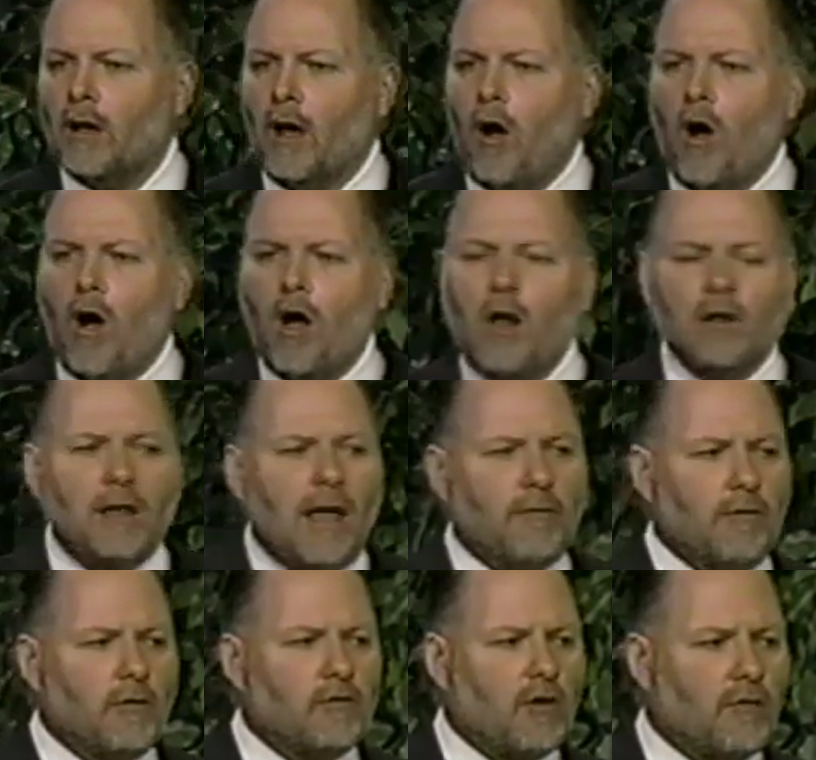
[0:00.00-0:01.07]
All
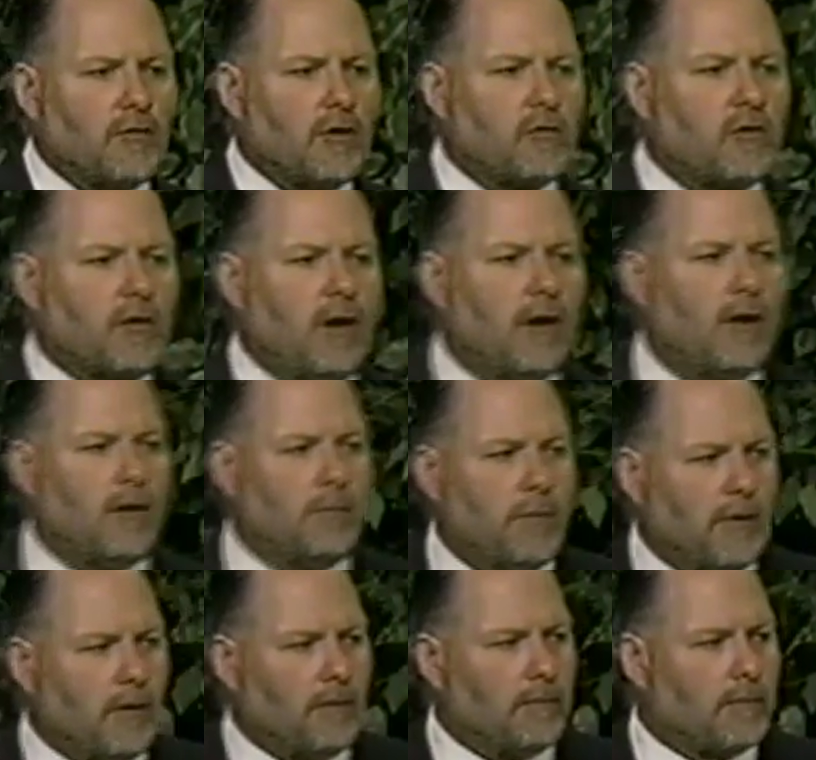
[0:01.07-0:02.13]
levels of your skin are
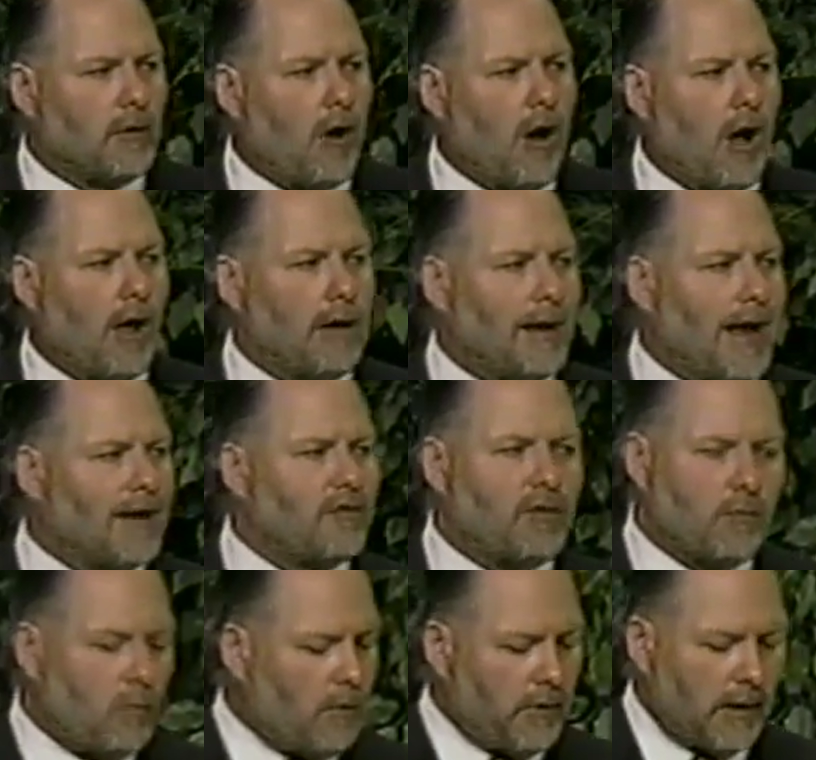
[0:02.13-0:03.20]
burnt and gone. And I
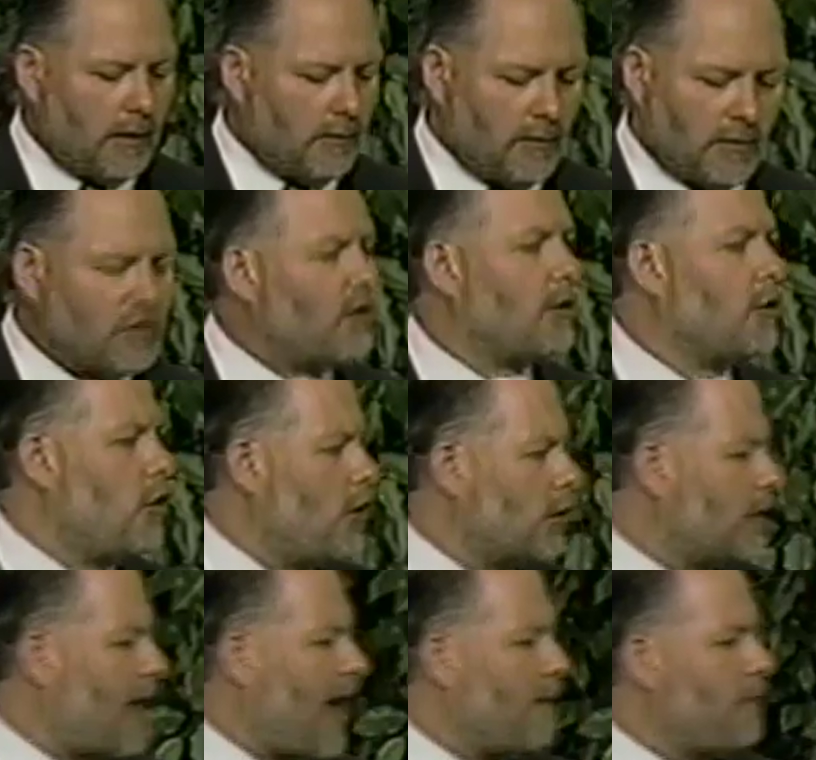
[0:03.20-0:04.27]
said, well, it doesn't look
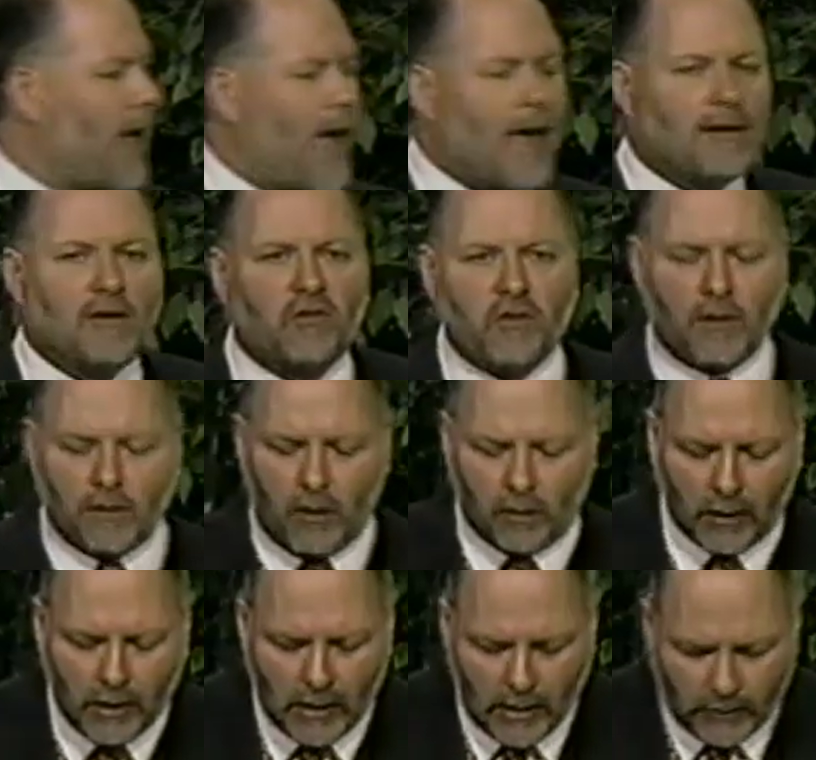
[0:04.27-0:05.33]
that bad. And he said,
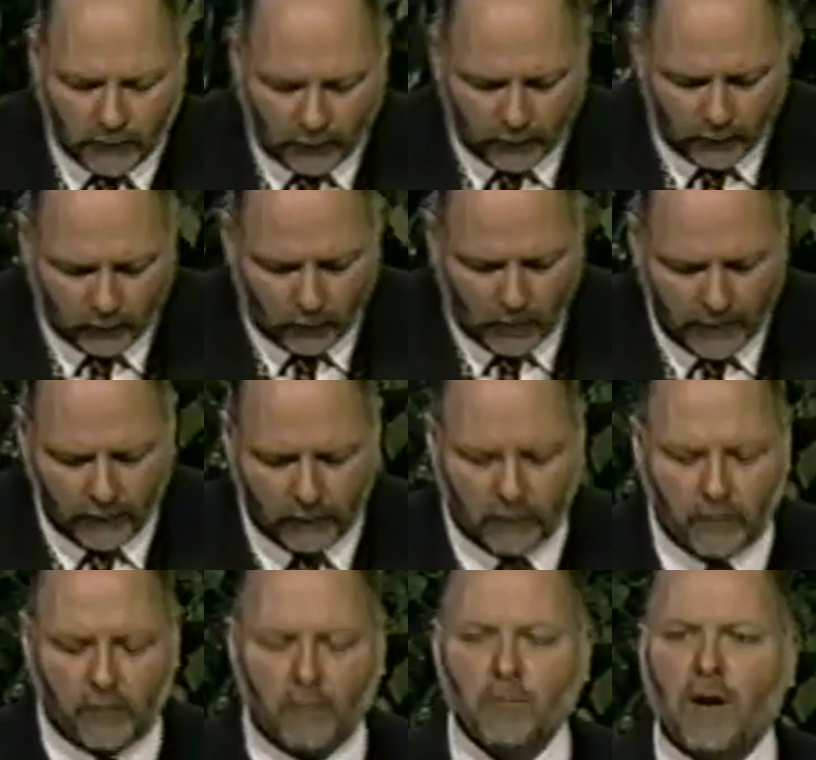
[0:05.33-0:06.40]
look, took a
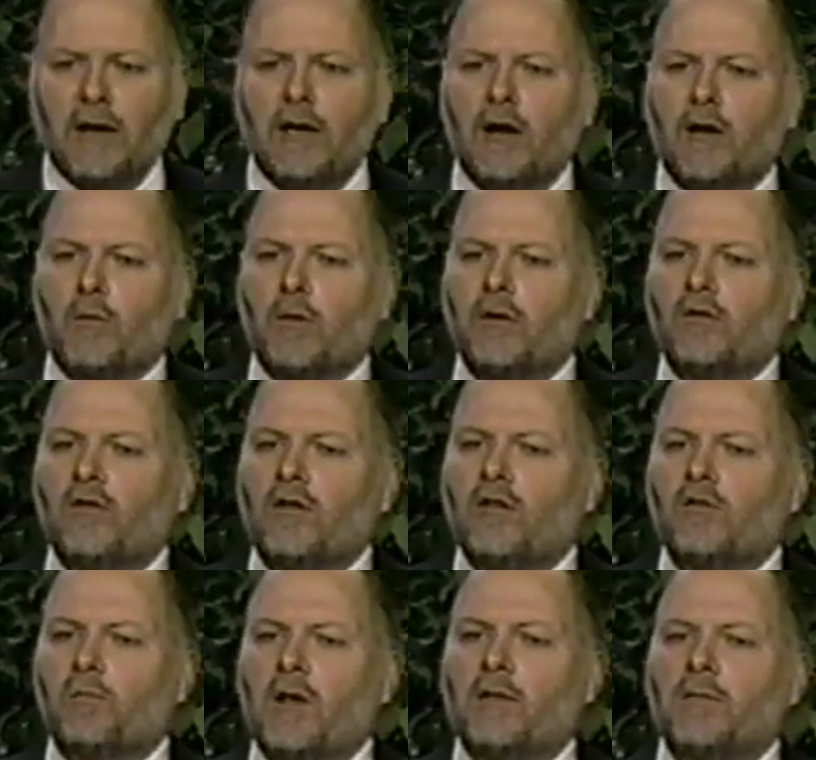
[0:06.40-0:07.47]
tweezers, and right here where you see
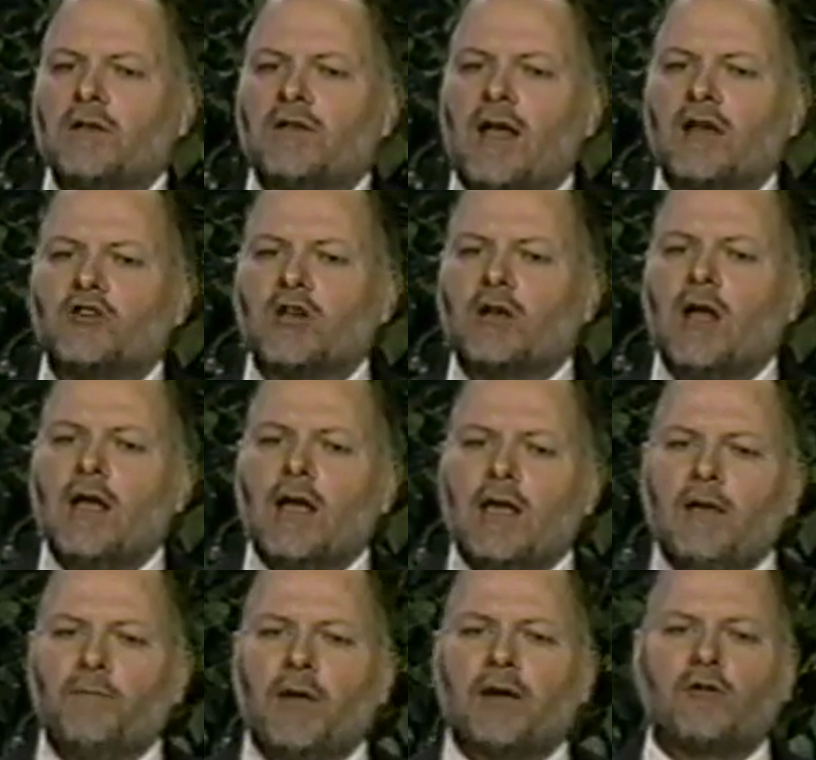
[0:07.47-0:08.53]
this pigmentation,
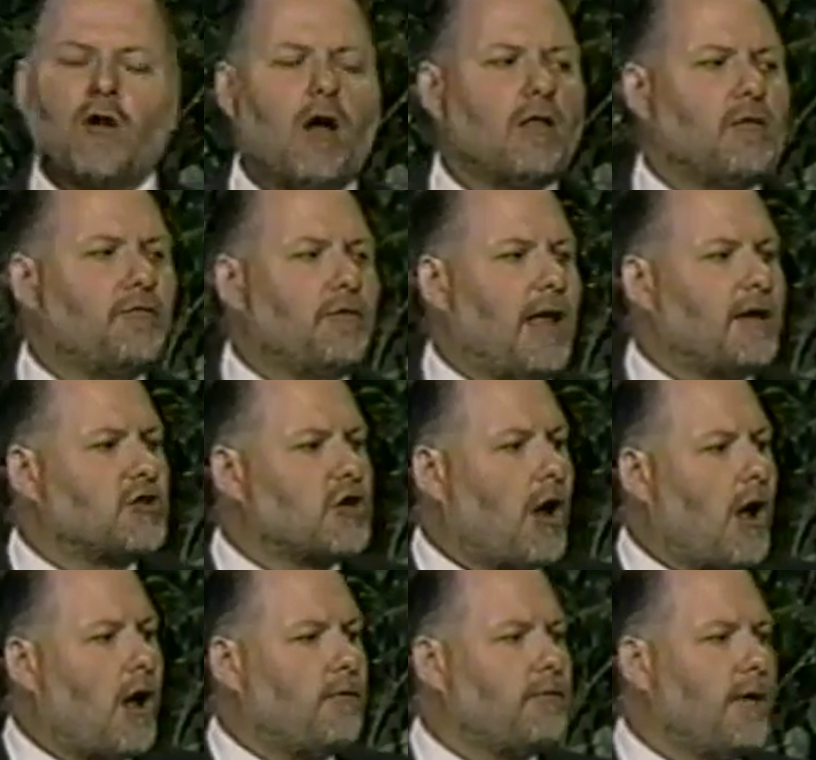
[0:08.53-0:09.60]
he picked all the flesh
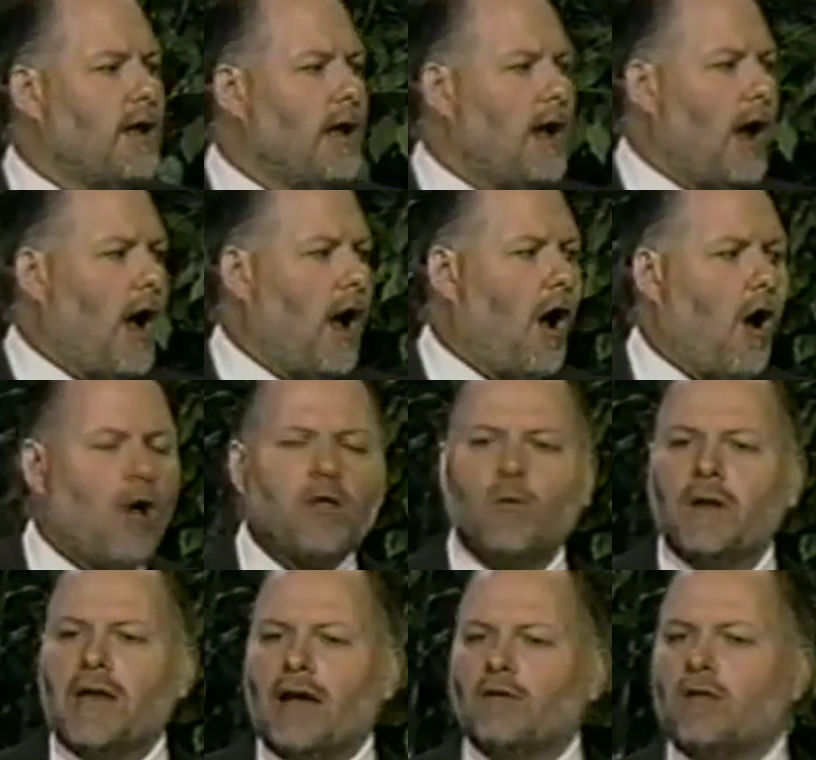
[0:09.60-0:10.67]
off all the
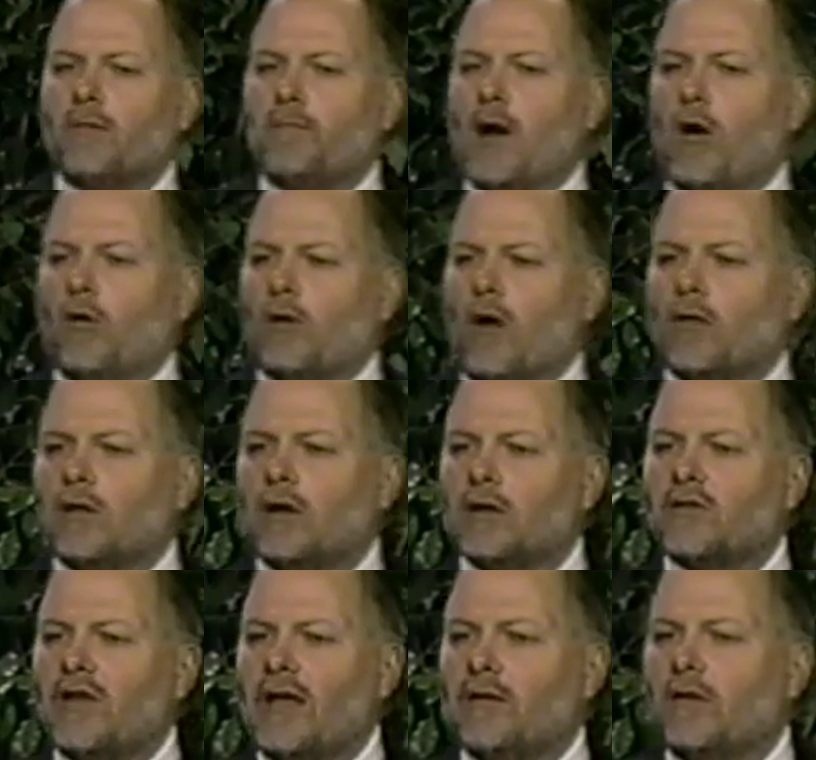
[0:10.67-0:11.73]
way down to the bone. All the little
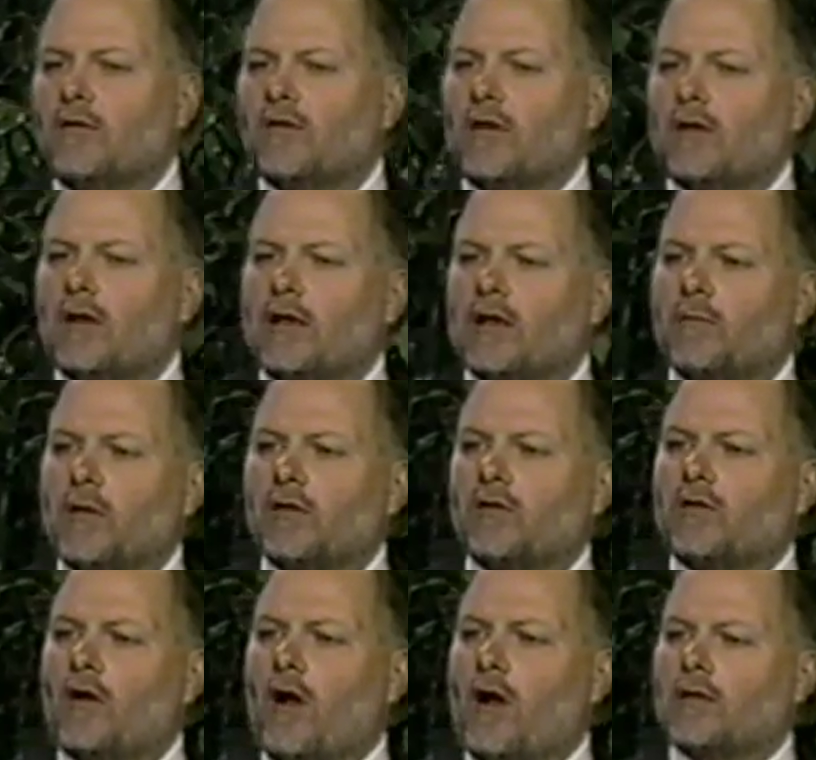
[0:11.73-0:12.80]
tendons and ligaments
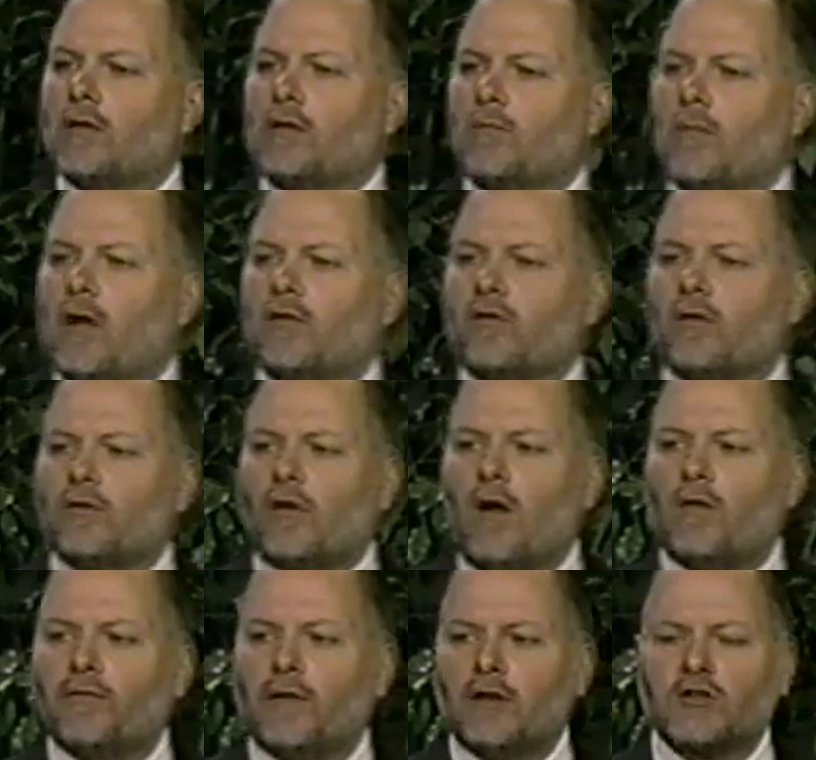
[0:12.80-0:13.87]
gone, little muscles,
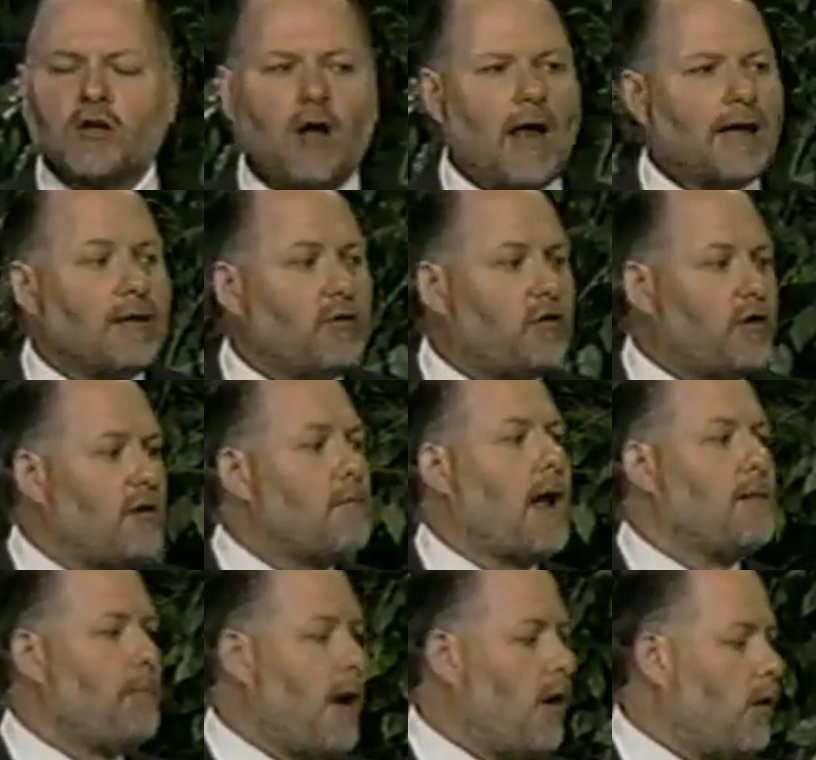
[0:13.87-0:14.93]
all flesh gone. I could see
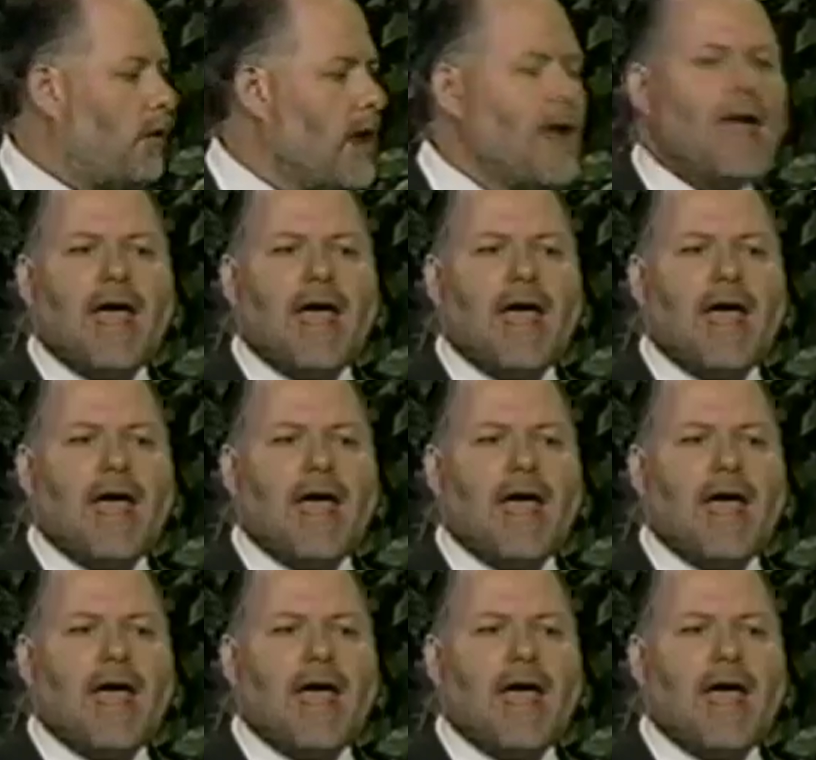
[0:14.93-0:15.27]
my bone.